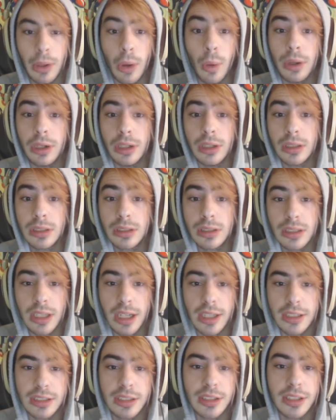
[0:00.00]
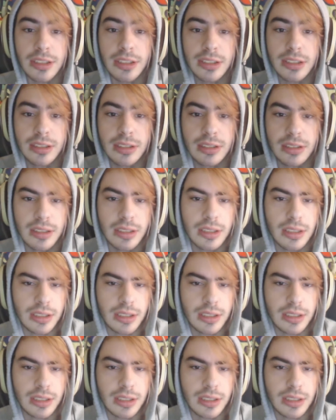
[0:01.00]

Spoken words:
going to discuss in this